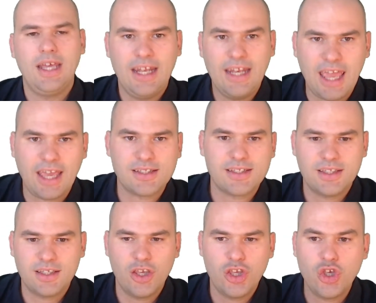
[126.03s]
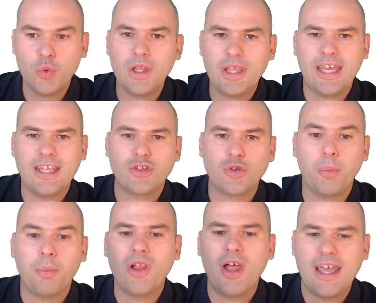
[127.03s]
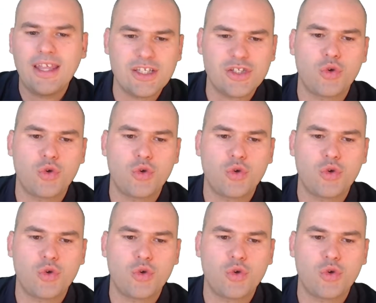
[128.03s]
Next, you will get to apply these